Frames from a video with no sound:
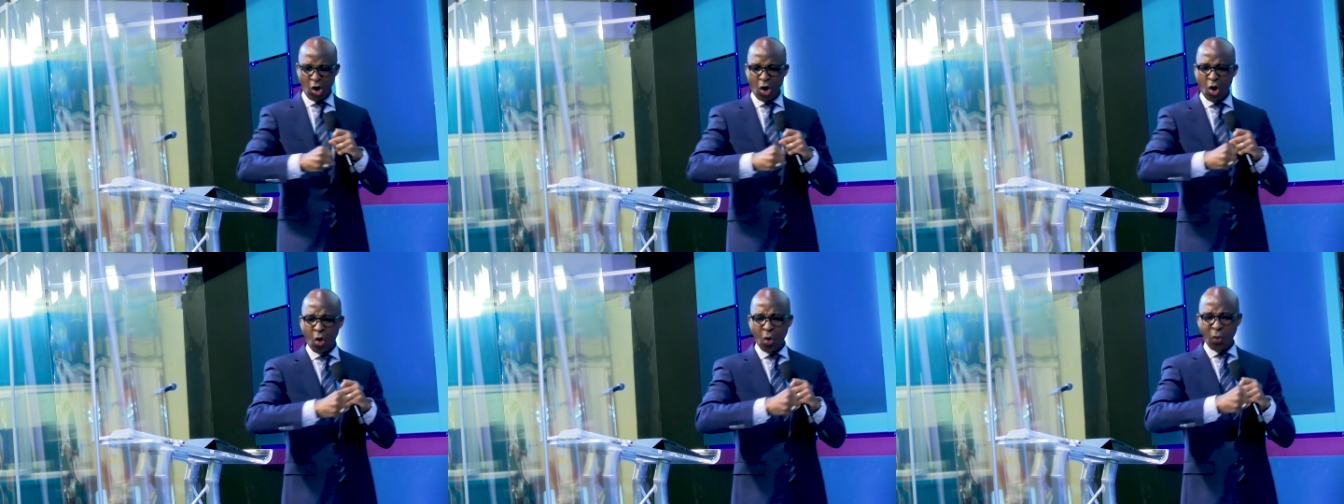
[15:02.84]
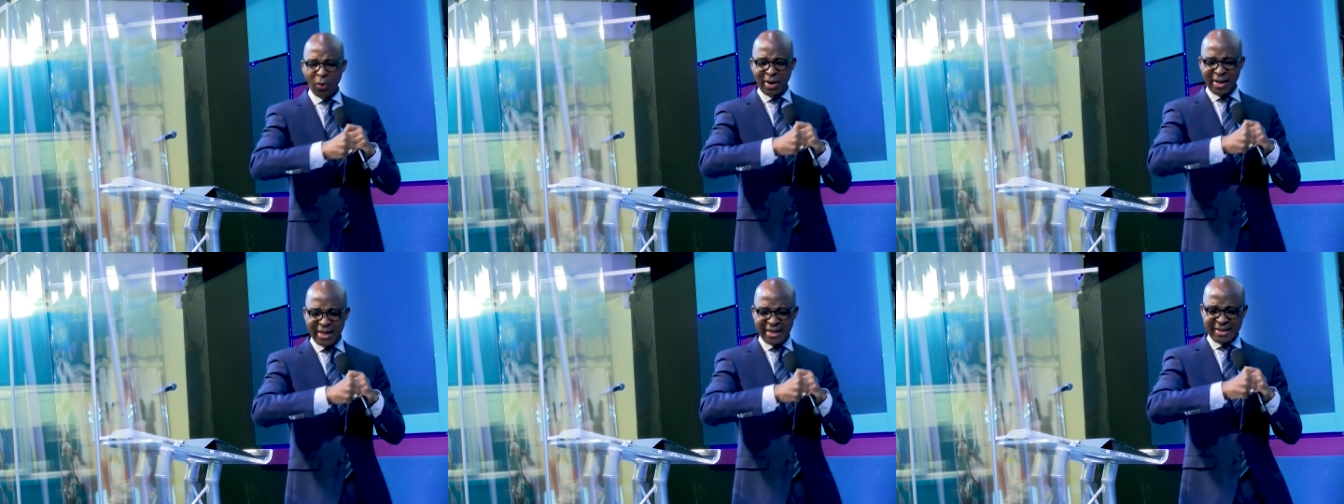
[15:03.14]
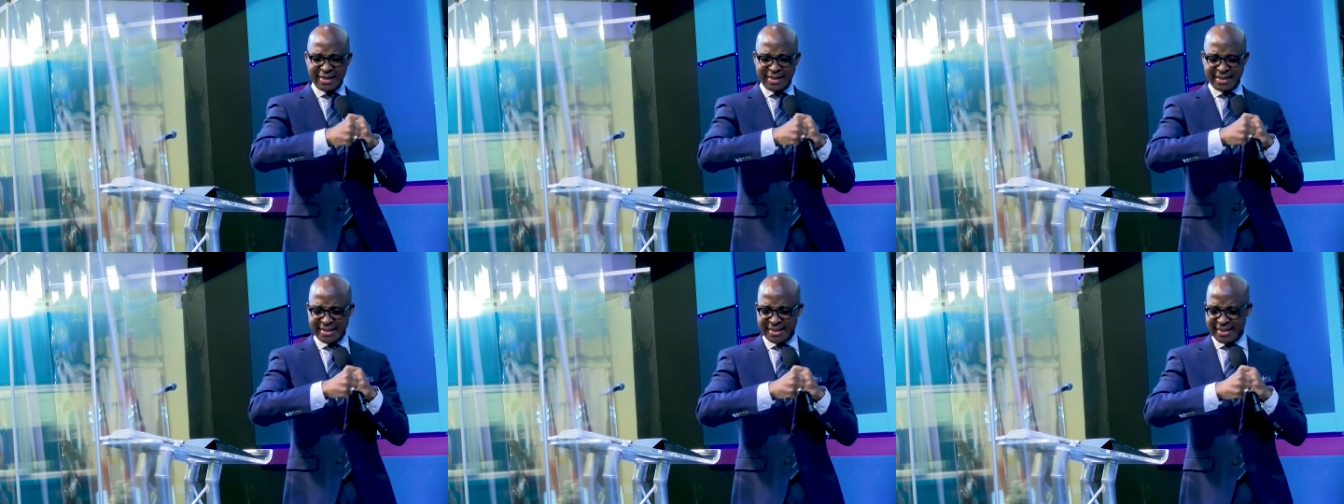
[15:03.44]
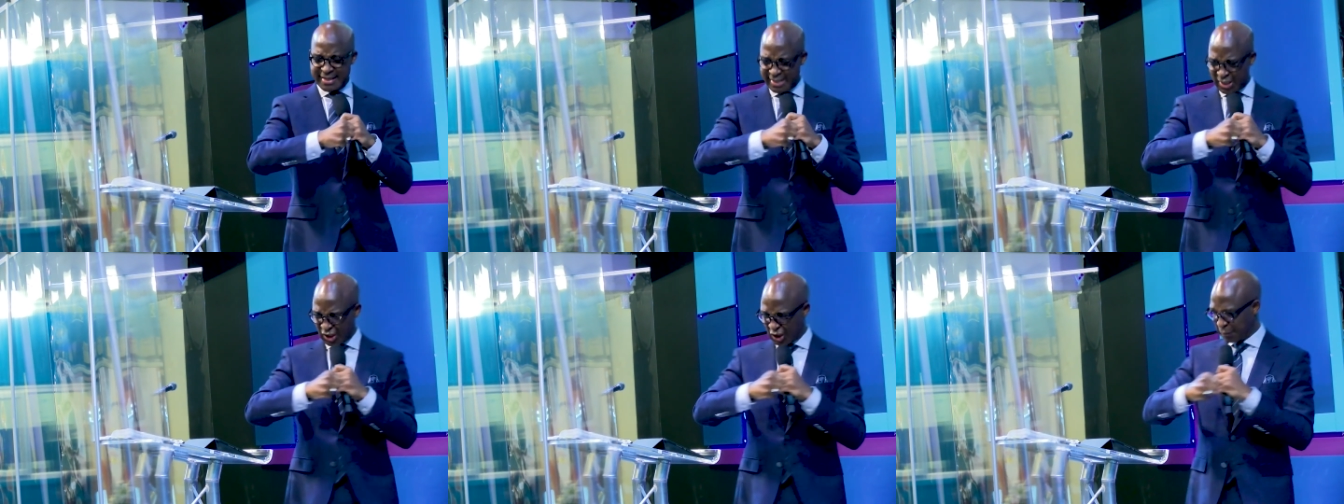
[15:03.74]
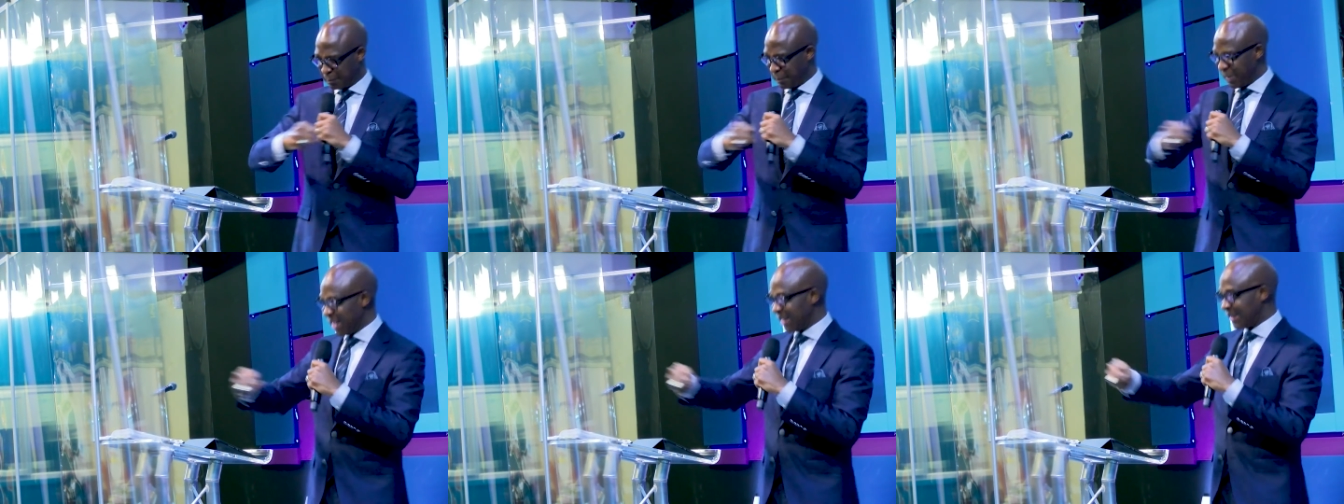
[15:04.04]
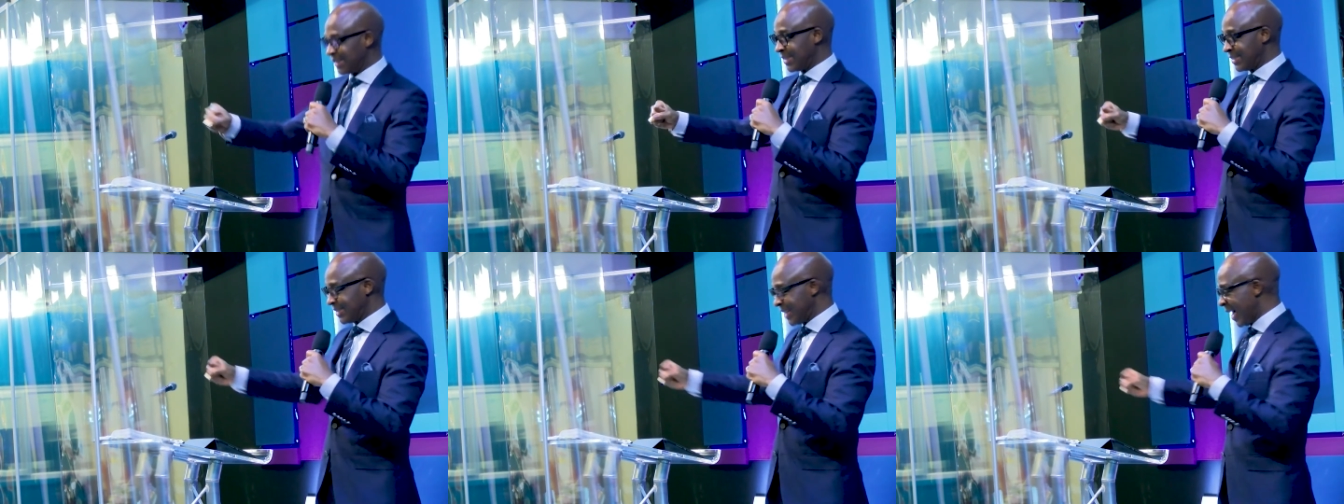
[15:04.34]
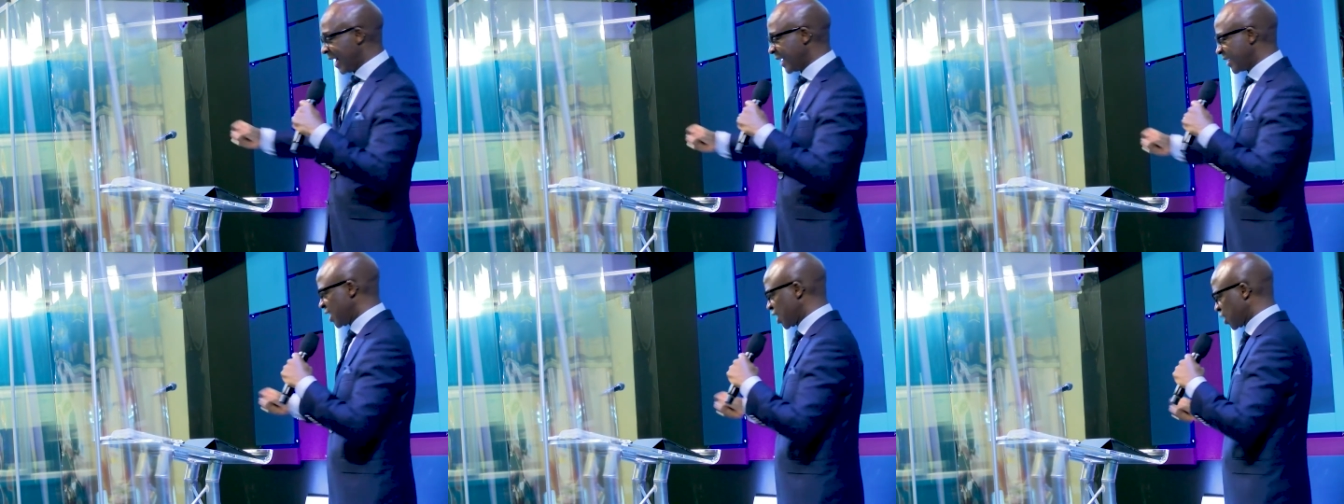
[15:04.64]
only dispels
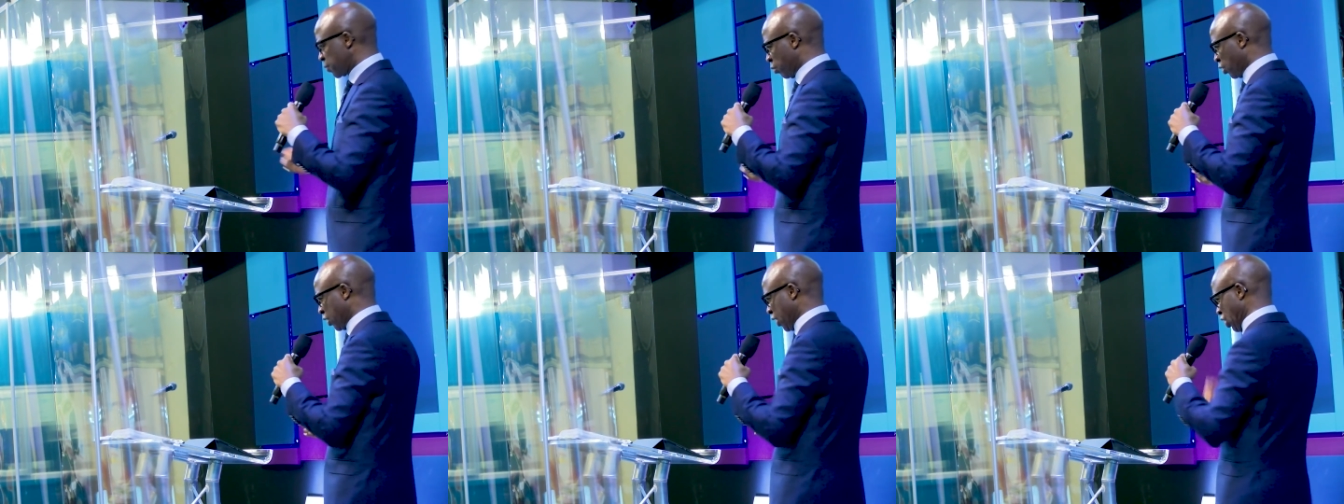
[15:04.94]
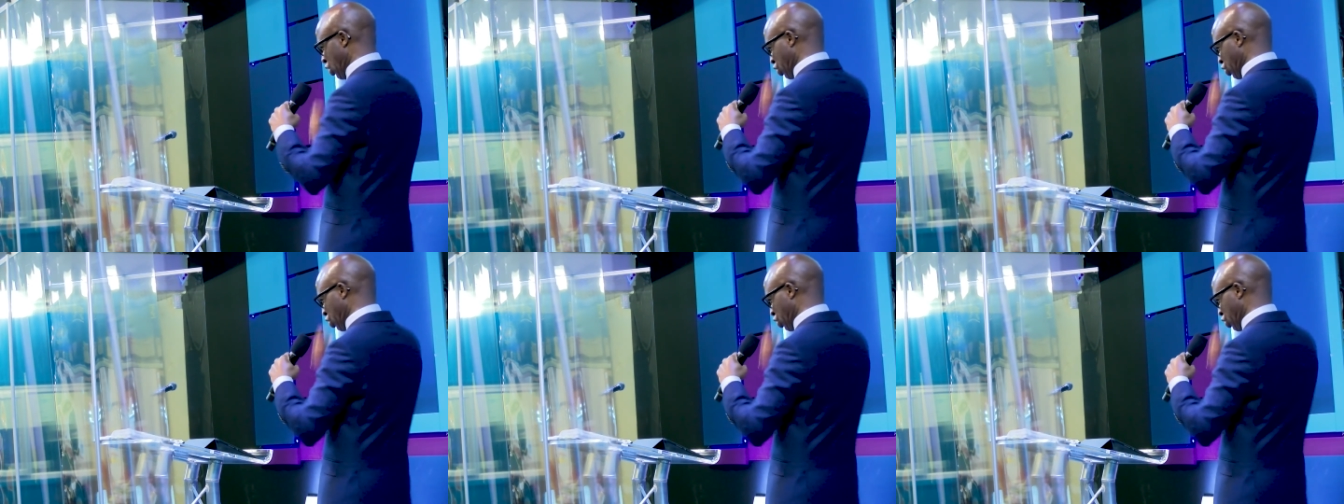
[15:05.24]
darkness, but it